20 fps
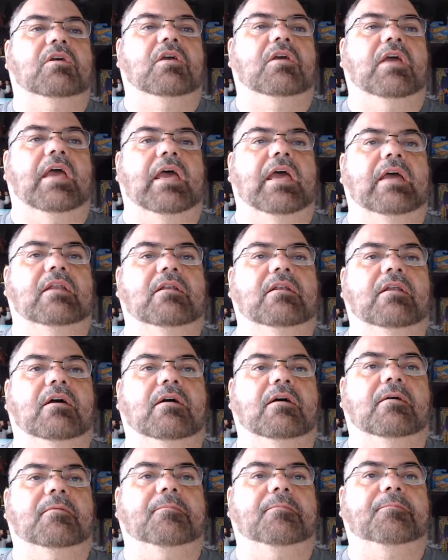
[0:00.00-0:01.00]

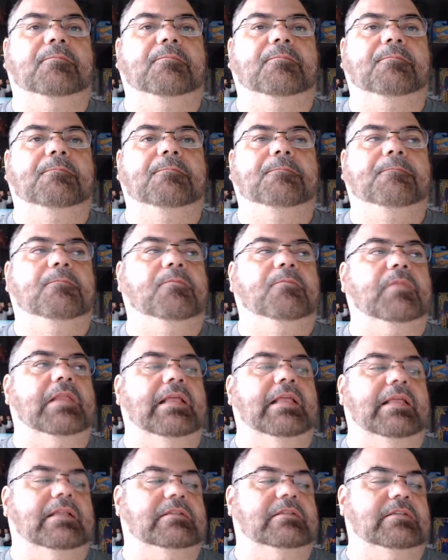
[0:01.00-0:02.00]
And
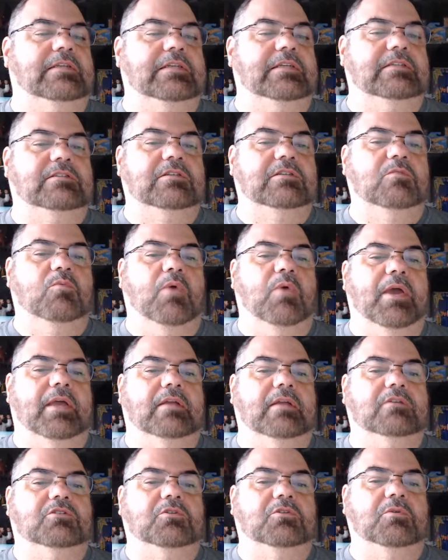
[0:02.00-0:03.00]
it's an easy
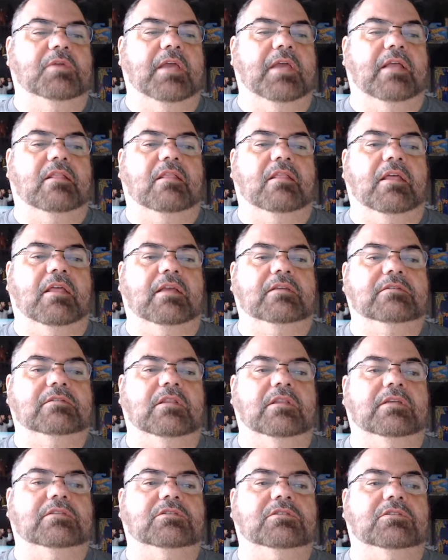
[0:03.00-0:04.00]
way to get things
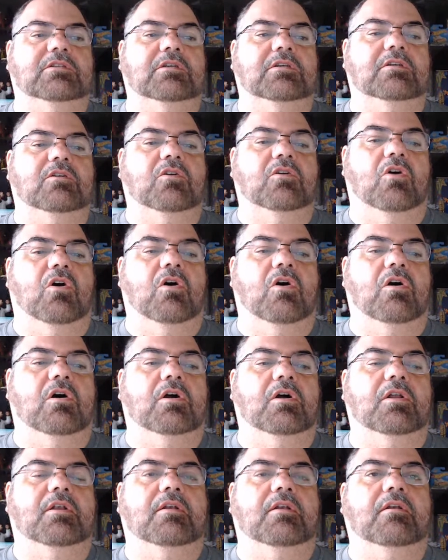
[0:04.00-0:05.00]
listed
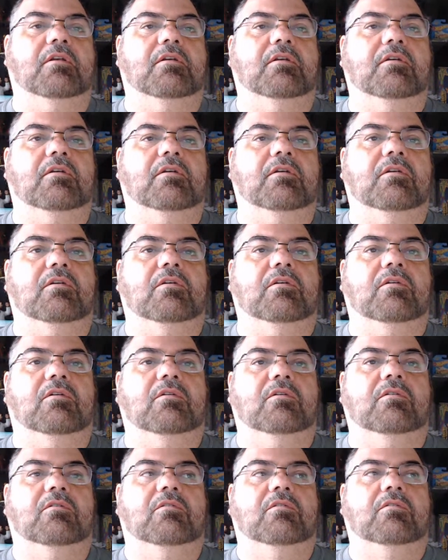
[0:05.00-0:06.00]
on
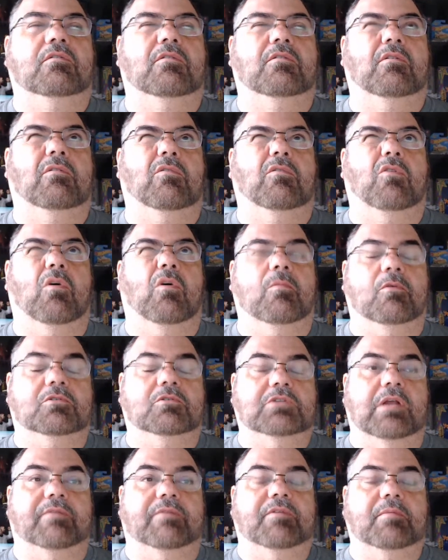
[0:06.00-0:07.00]

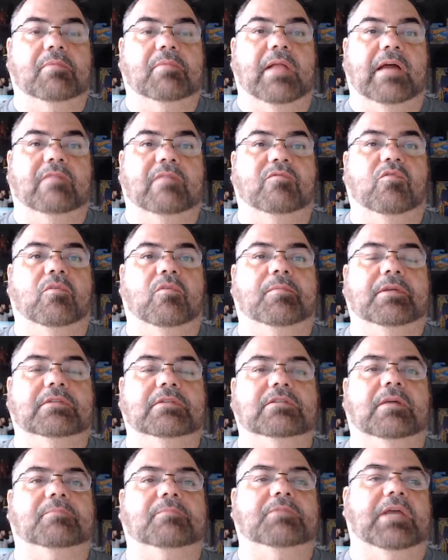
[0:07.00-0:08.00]
almost every platform
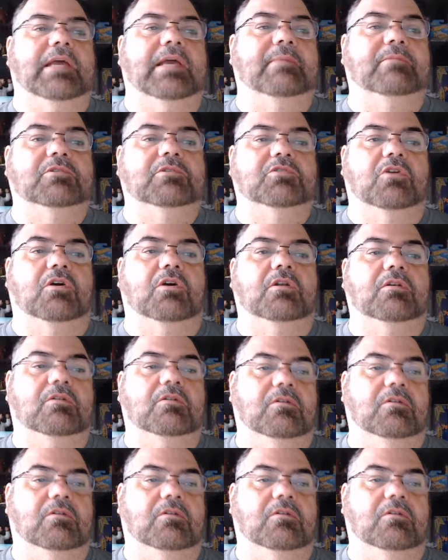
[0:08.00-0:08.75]
except Amazon.